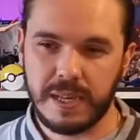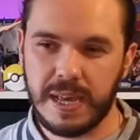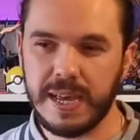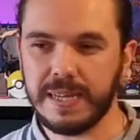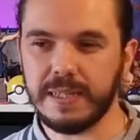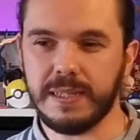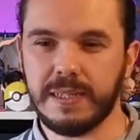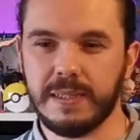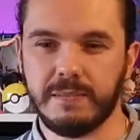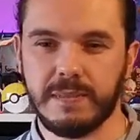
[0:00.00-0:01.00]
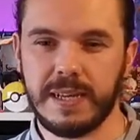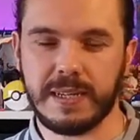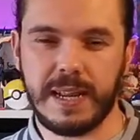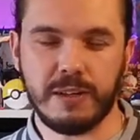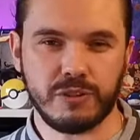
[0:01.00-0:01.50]
hidden
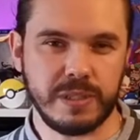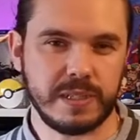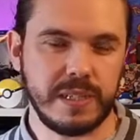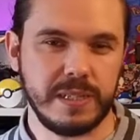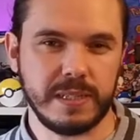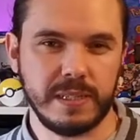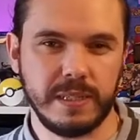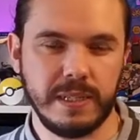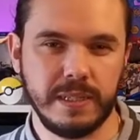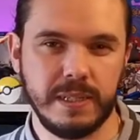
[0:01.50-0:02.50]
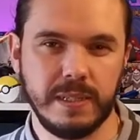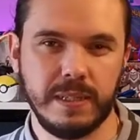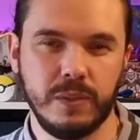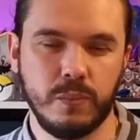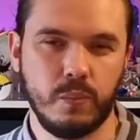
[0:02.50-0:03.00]
entrances
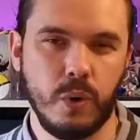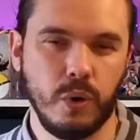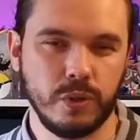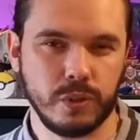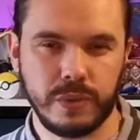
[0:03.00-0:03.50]
in the walls,